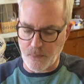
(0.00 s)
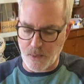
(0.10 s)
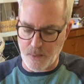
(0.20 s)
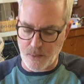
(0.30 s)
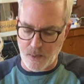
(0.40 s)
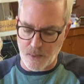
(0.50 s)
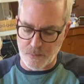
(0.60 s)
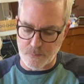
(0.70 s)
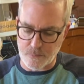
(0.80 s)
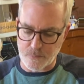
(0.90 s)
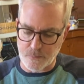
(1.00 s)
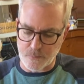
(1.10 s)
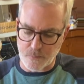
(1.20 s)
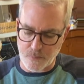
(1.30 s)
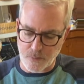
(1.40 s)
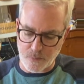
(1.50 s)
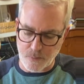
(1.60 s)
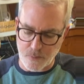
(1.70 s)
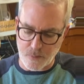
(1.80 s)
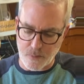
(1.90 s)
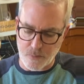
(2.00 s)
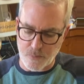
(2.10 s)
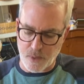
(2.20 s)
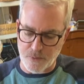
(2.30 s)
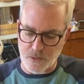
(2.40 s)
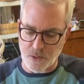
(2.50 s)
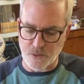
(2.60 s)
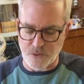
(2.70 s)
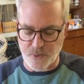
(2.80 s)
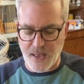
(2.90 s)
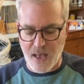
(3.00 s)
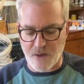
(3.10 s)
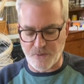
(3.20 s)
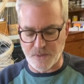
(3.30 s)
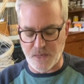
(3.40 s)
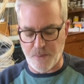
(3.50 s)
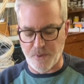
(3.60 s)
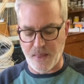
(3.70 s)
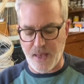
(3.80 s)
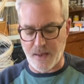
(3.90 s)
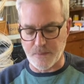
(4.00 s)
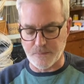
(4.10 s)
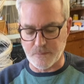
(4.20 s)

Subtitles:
and then probably close to a half on top of that